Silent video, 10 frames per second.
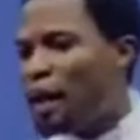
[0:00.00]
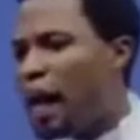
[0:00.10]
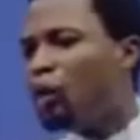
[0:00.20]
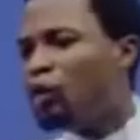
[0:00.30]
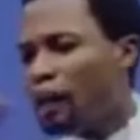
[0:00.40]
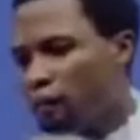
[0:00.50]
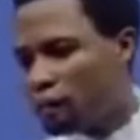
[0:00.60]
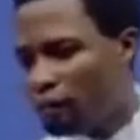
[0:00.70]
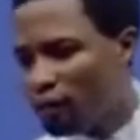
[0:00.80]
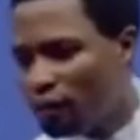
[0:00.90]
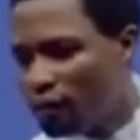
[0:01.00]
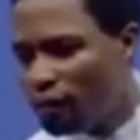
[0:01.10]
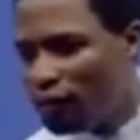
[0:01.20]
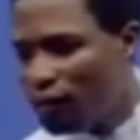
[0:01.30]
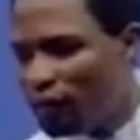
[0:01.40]
and elders.
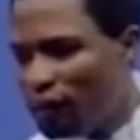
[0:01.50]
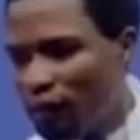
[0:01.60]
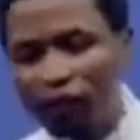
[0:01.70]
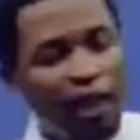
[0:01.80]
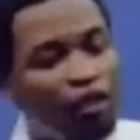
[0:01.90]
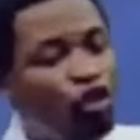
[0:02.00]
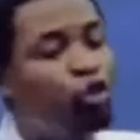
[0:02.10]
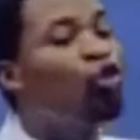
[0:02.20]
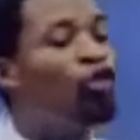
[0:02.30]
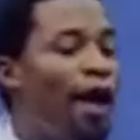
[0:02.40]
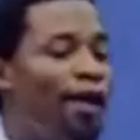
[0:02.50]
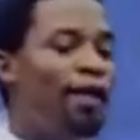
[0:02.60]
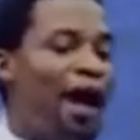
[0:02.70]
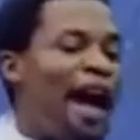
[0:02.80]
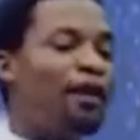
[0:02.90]
They say
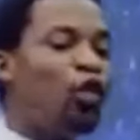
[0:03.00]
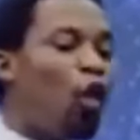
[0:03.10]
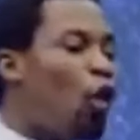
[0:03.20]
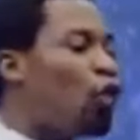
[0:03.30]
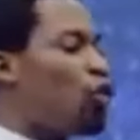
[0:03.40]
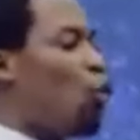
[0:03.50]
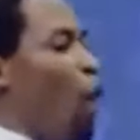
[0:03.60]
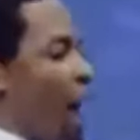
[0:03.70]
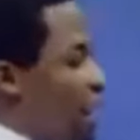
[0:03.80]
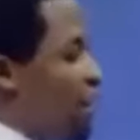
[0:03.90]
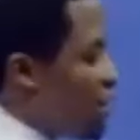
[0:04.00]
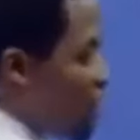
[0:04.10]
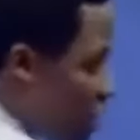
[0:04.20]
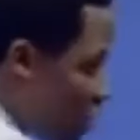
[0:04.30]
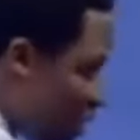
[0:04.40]
children are those who
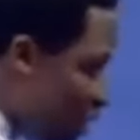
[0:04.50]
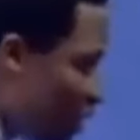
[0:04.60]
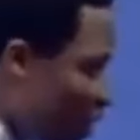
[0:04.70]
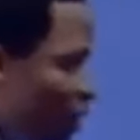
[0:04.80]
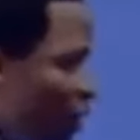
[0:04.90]
exist